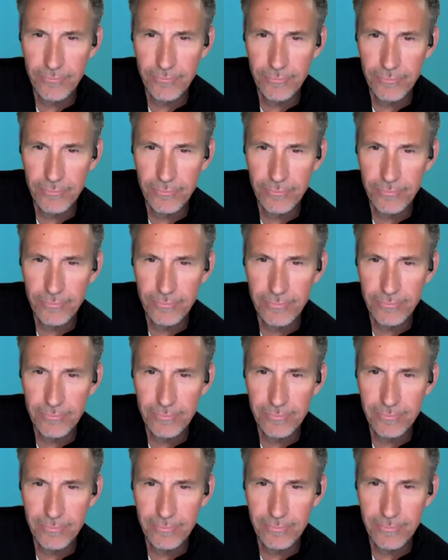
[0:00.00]

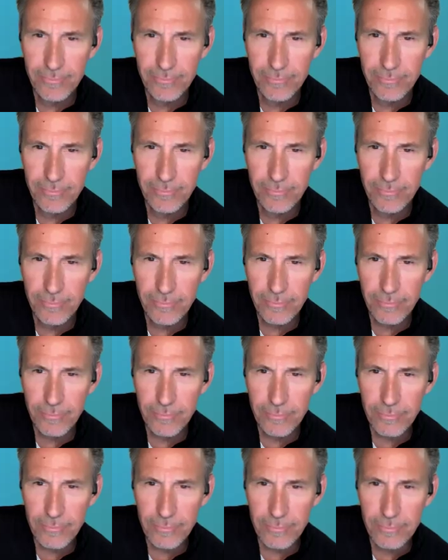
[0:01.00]

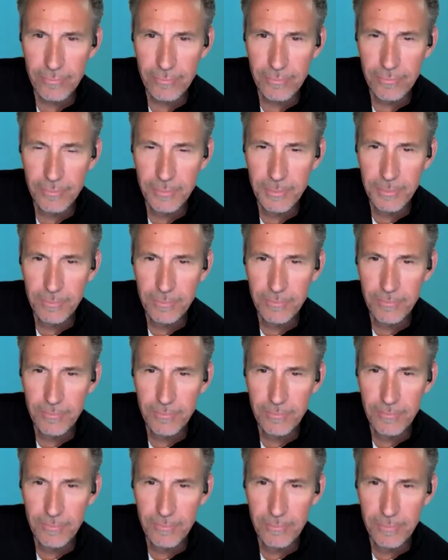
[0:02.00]

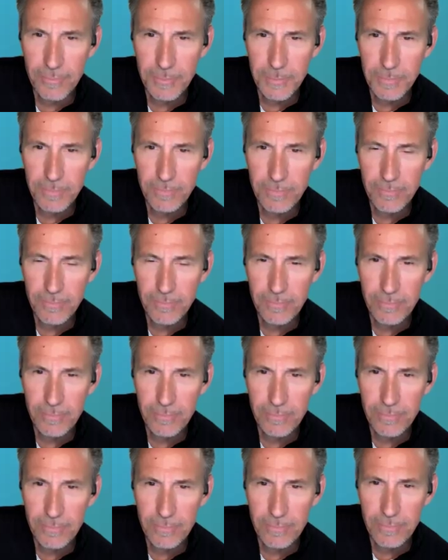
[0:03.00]

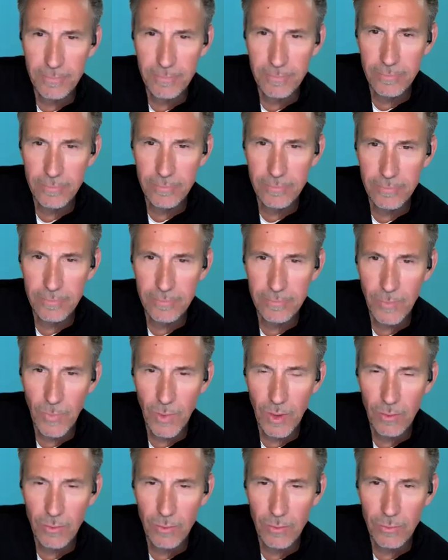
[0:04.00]

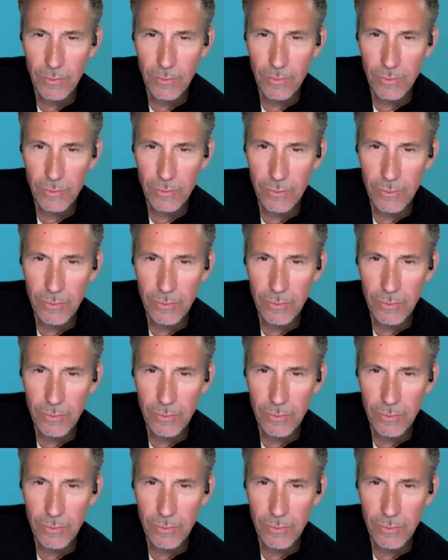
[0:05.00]
No words are spoken by the person on screen.